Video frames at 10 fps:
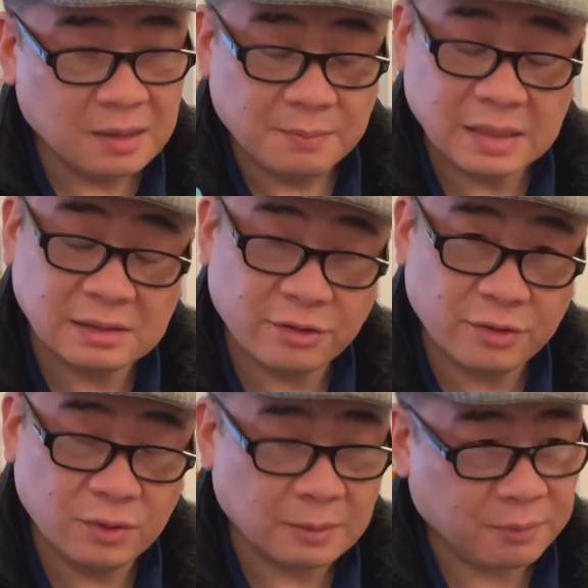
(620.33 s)
makes it
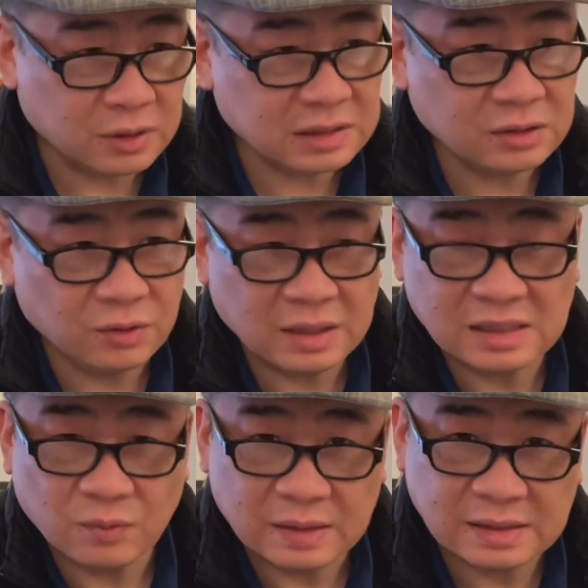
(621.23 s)
through the person who
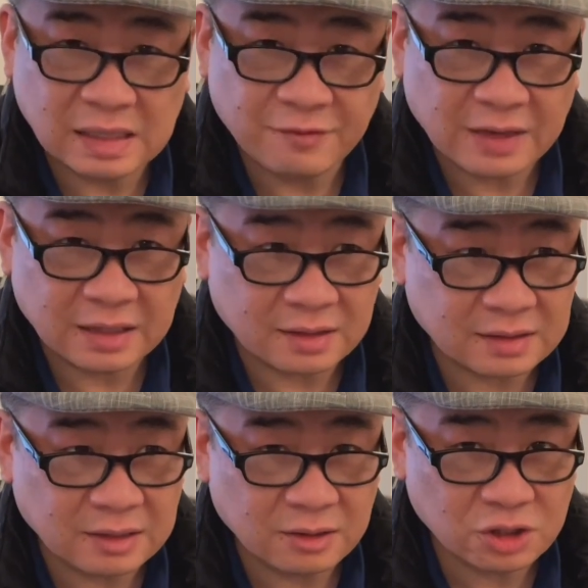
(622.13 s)
does the receiving at the
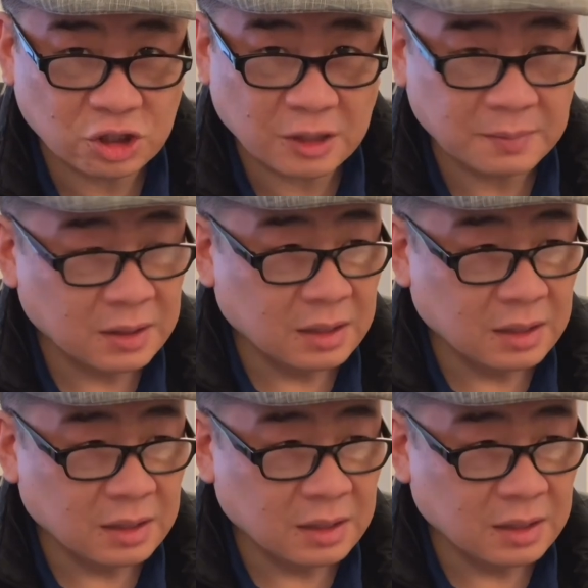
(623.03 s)
dealership,